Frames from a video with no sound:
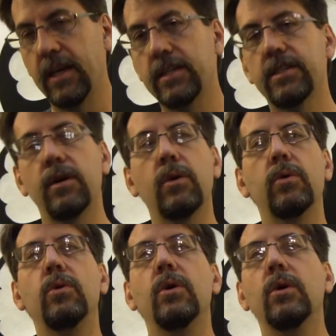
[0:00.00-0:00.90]

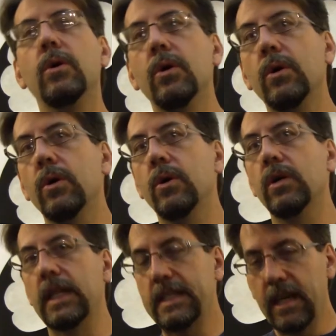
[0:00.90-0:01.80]
So
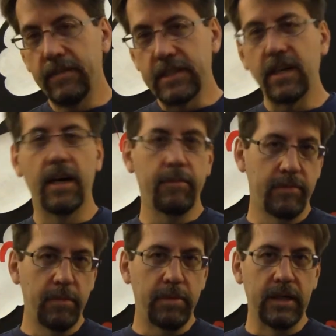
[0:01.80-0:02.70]
let's have a time
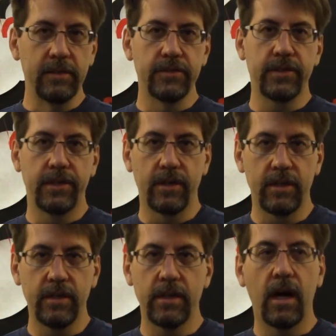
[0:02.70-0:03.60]
of repentance here.